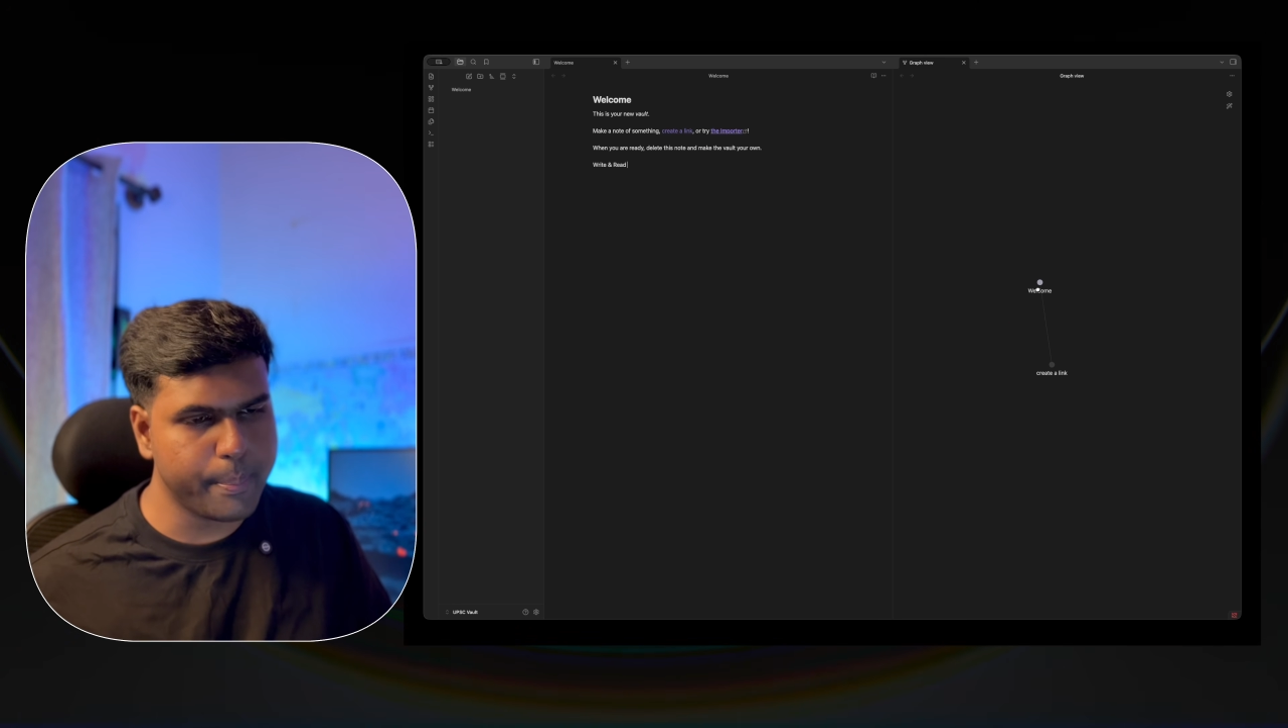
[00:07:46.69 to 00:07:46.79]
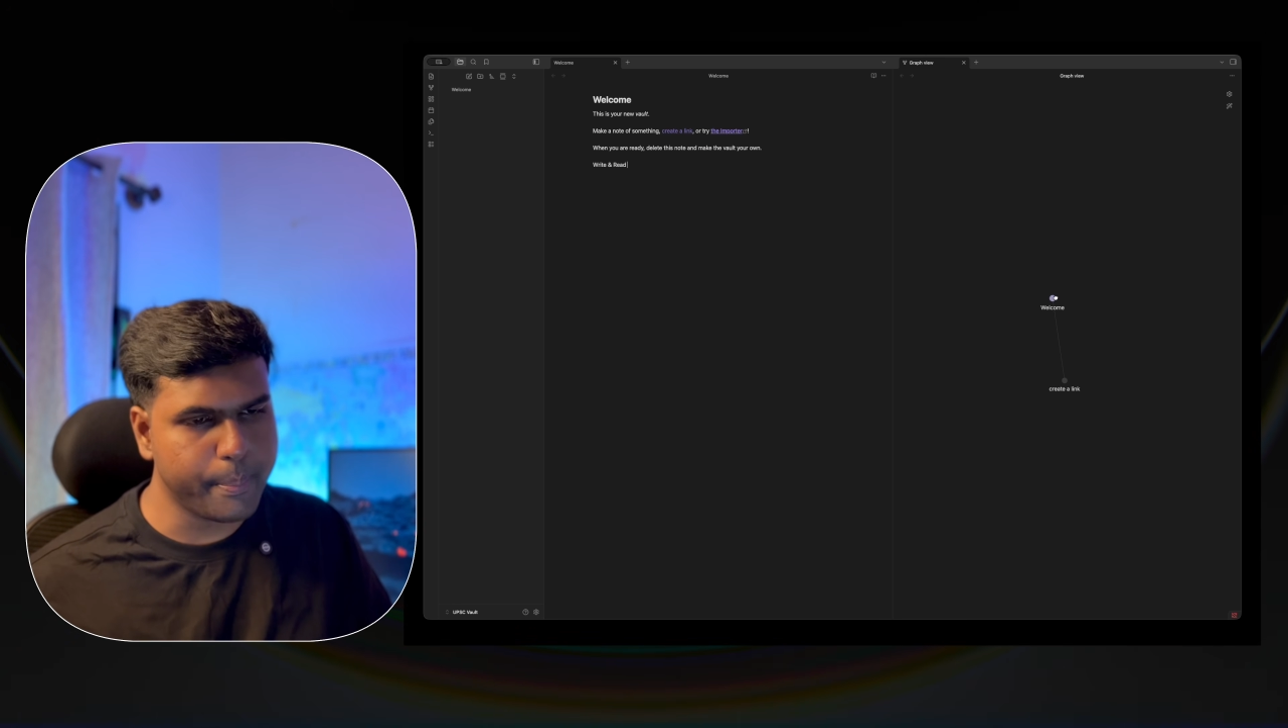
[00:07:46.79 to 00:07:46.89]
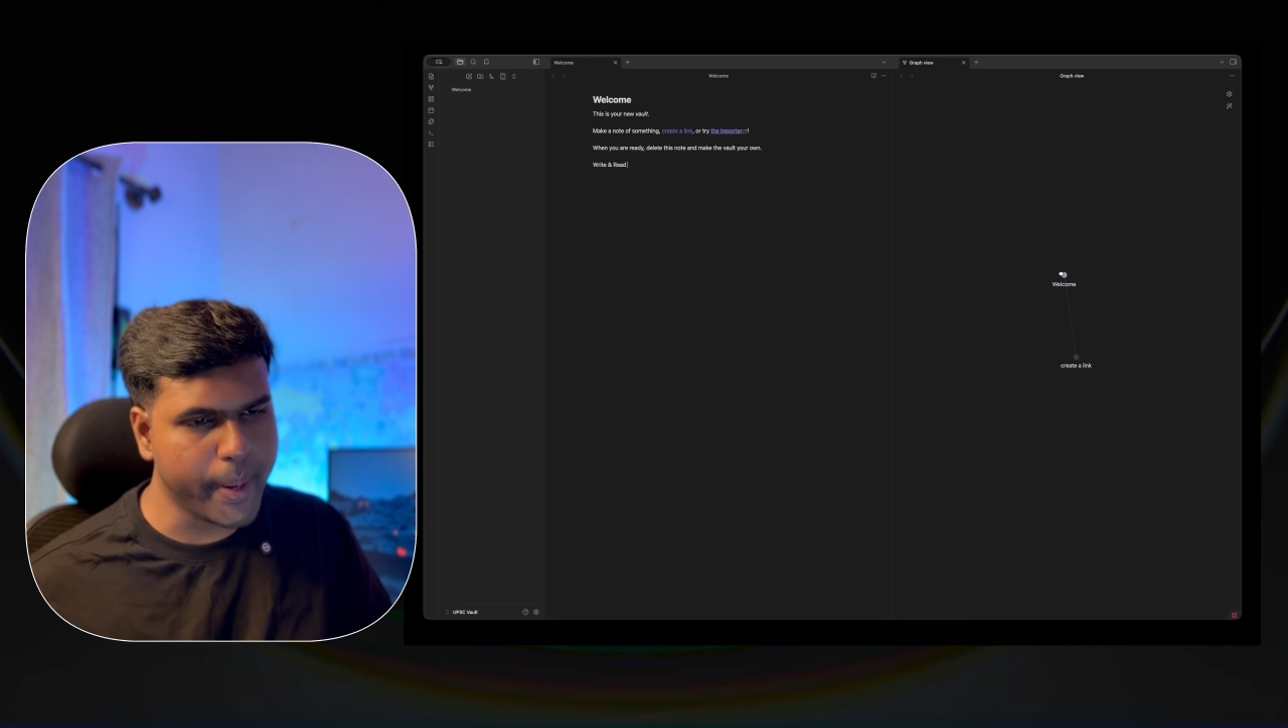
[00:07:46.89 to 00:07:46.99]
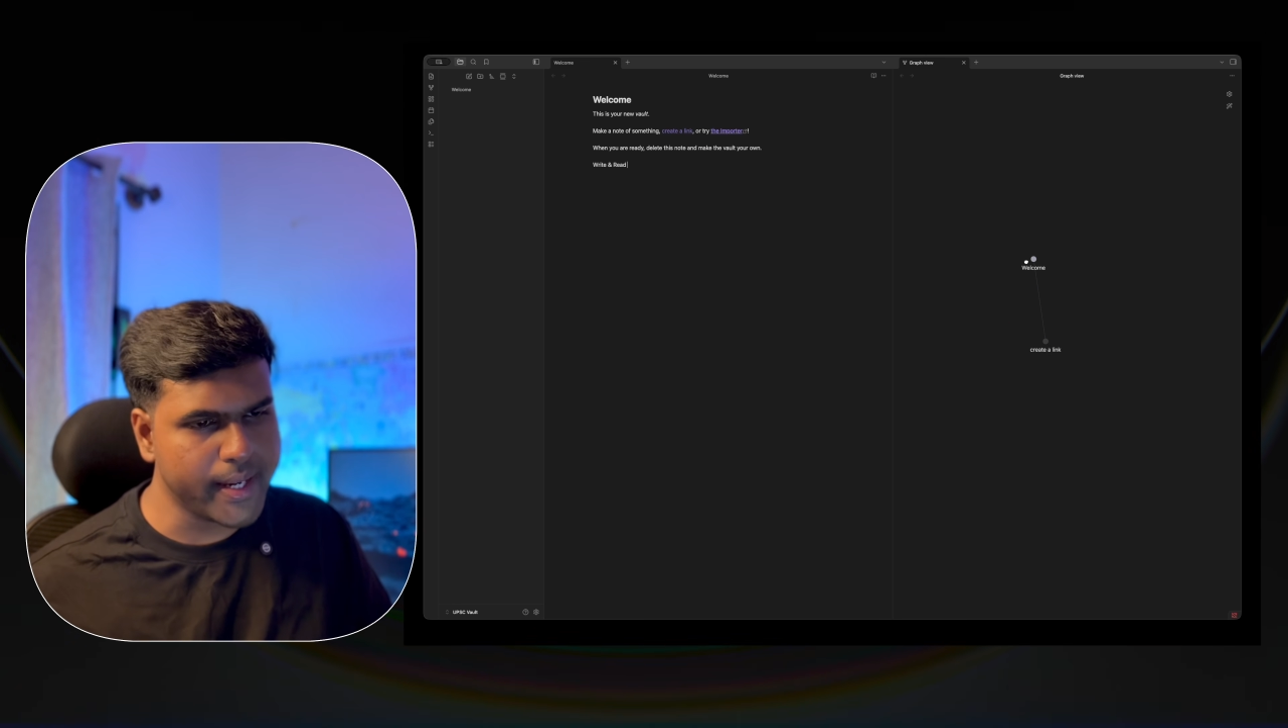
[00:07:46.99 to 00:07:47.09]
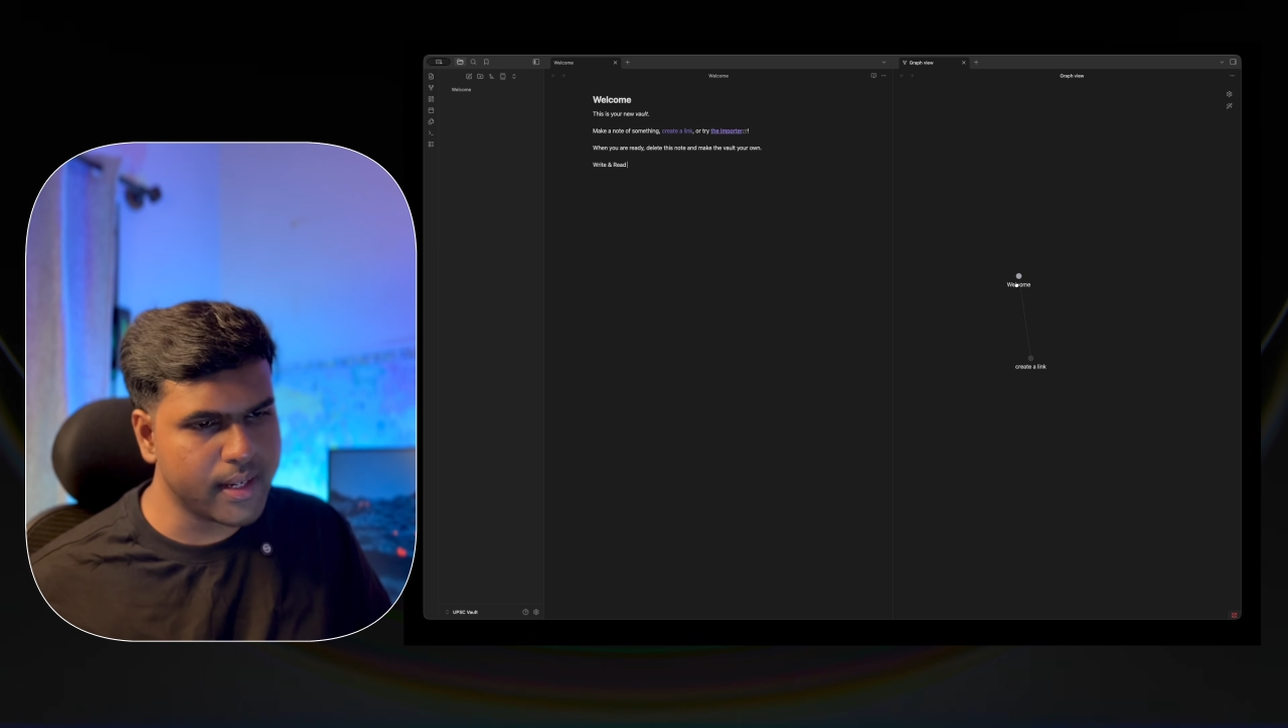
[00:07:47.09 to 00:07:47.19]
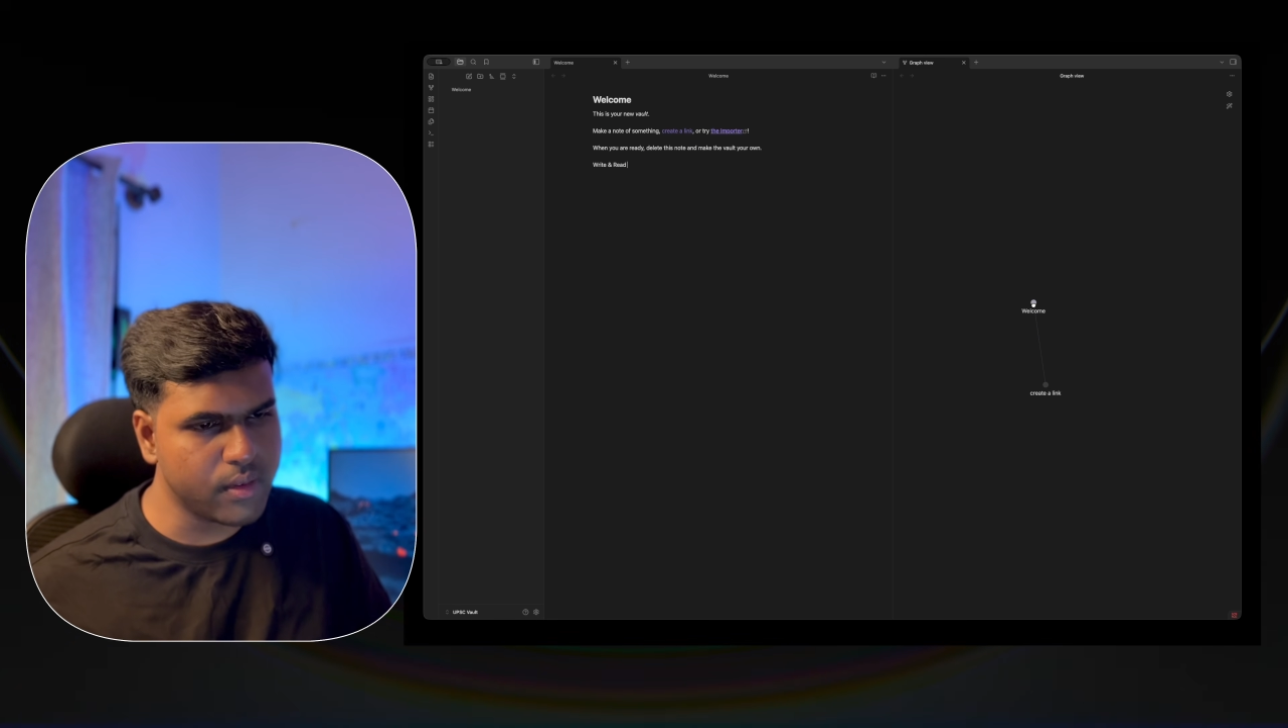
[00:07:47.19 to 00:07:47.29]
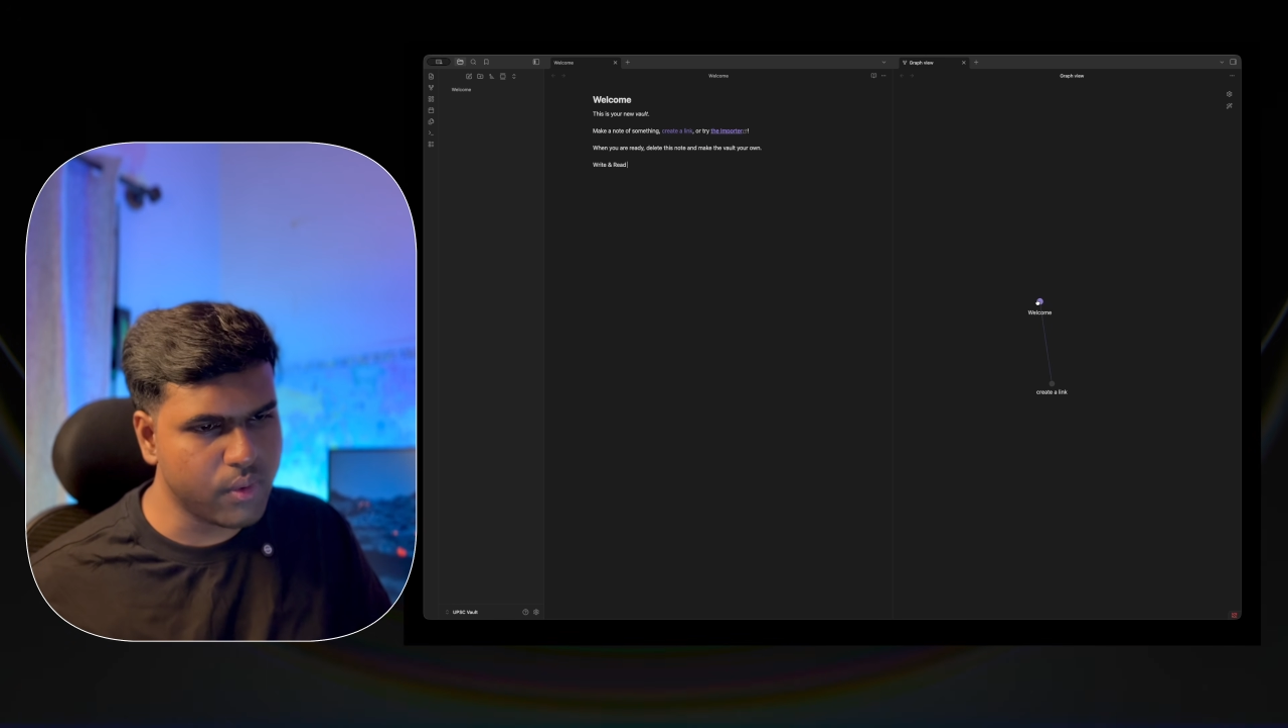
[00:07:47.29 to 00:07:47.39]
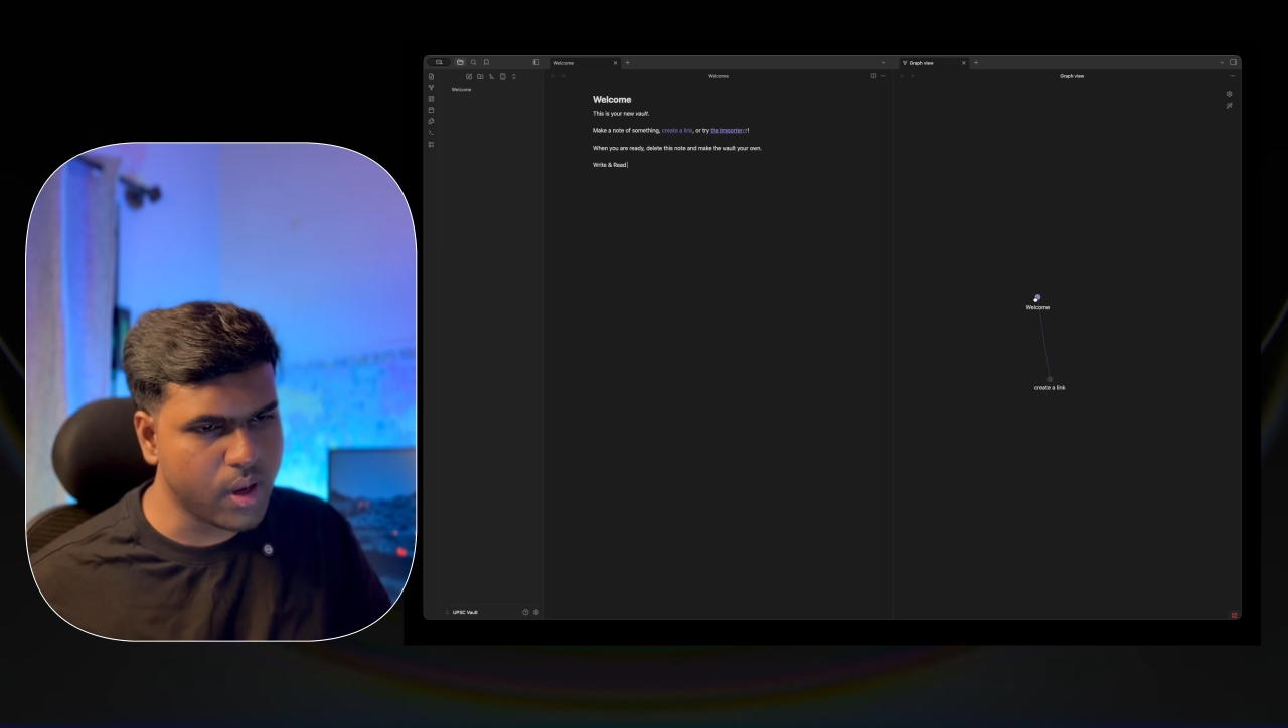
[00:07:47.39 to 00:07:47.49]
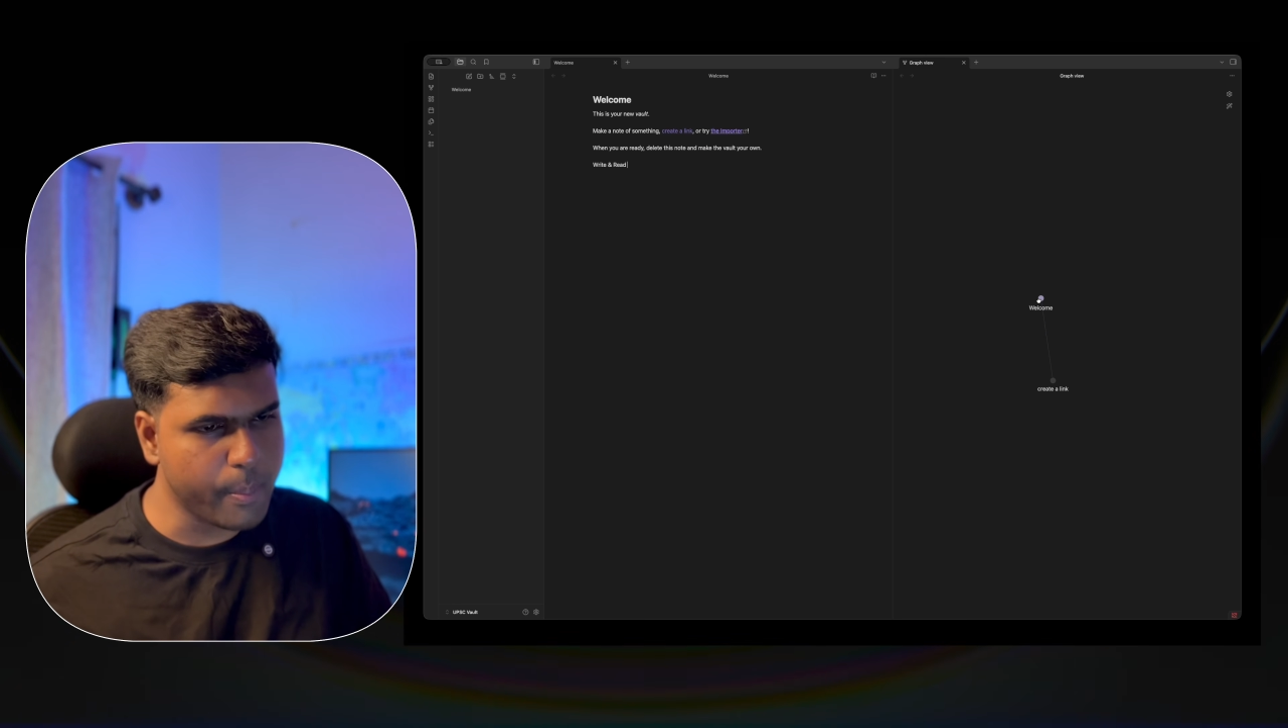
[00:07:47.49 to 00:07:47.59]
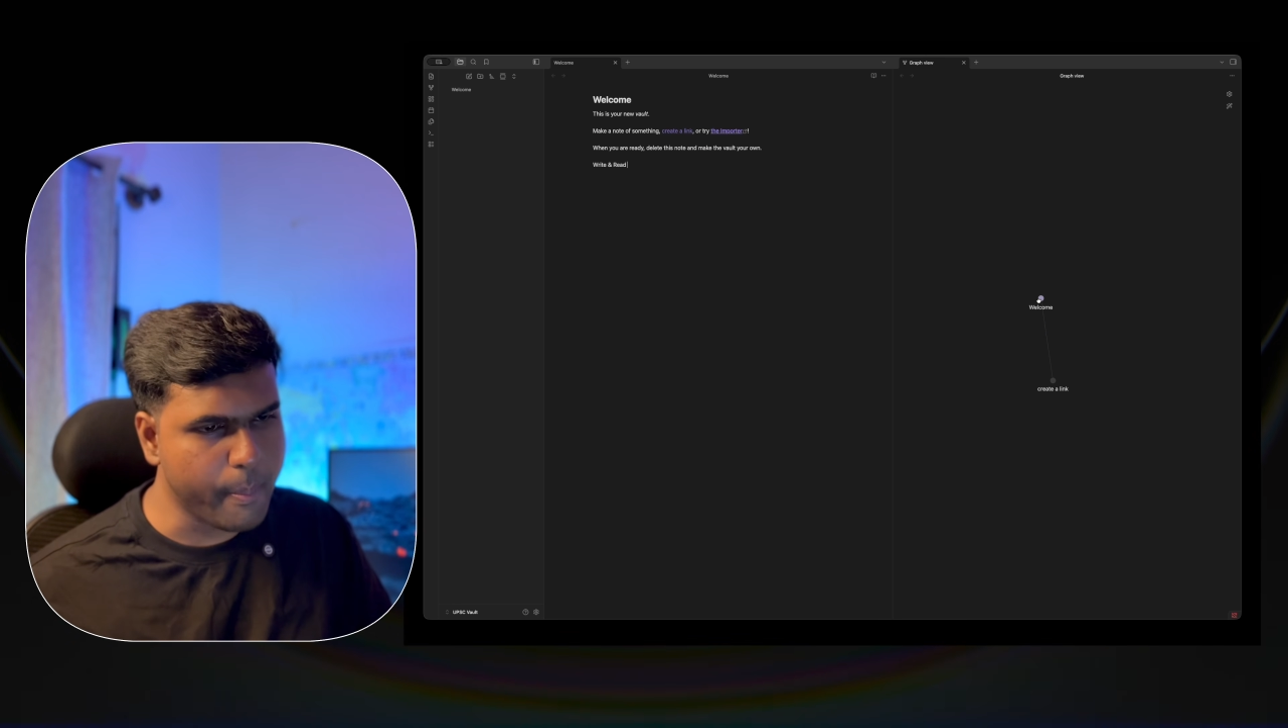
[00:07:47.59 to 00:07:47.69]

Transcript: panel for